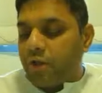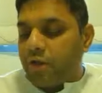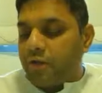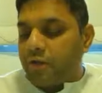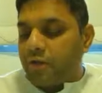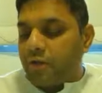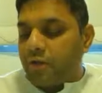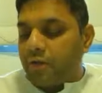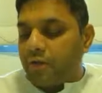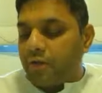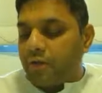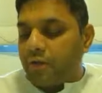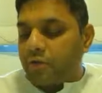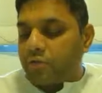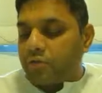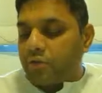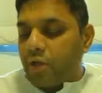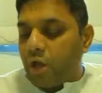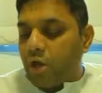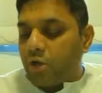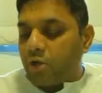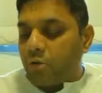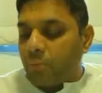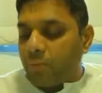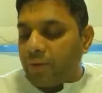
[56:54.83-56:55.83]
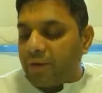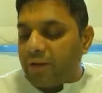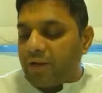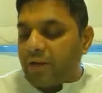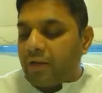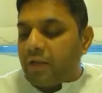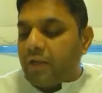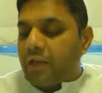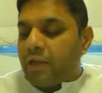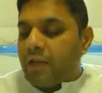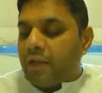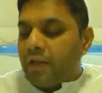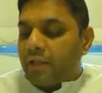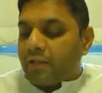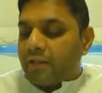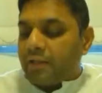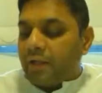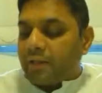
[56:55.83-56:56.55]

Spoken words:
saw to it